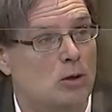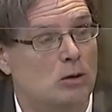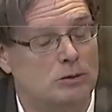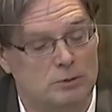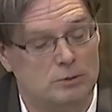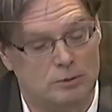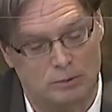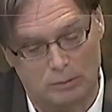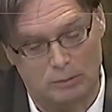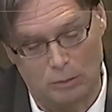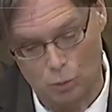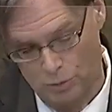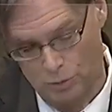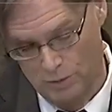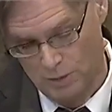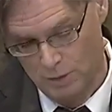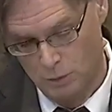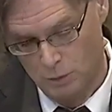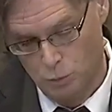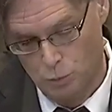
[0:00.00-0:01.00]
To sum up,
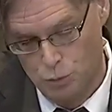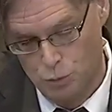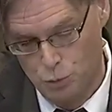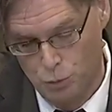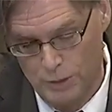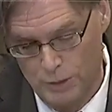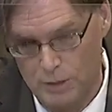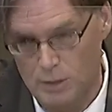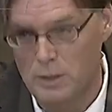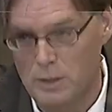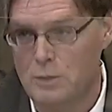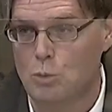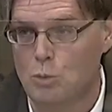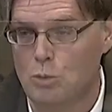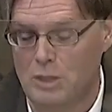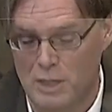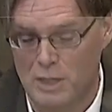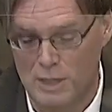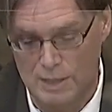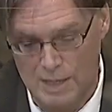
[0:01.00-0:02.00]

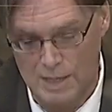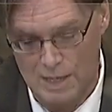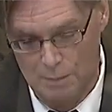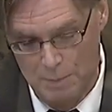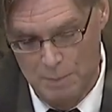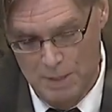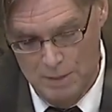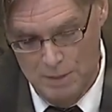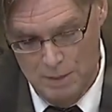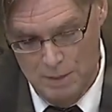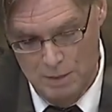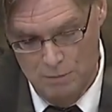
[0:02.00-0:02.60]
the legal